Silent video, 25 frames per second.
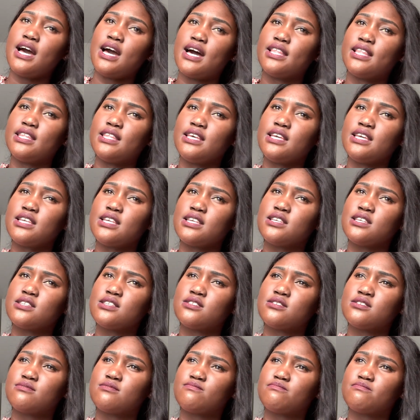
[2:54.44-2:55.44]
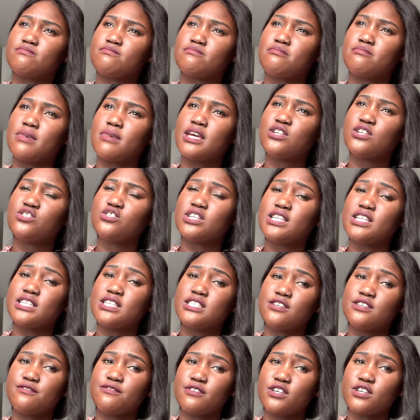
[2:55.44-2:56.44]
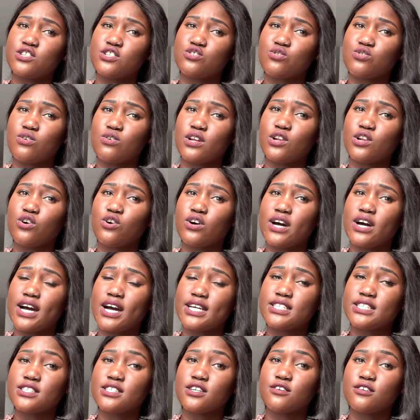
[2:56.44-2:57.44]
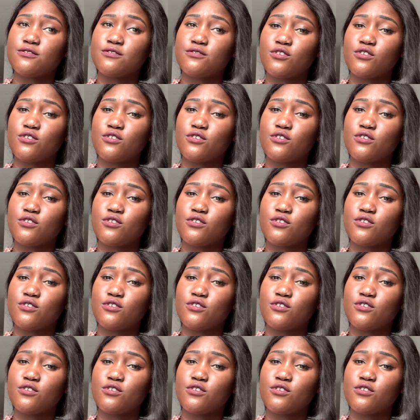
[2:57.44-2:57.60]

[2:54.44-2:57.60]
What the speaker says: I think is majorly different or a lot harder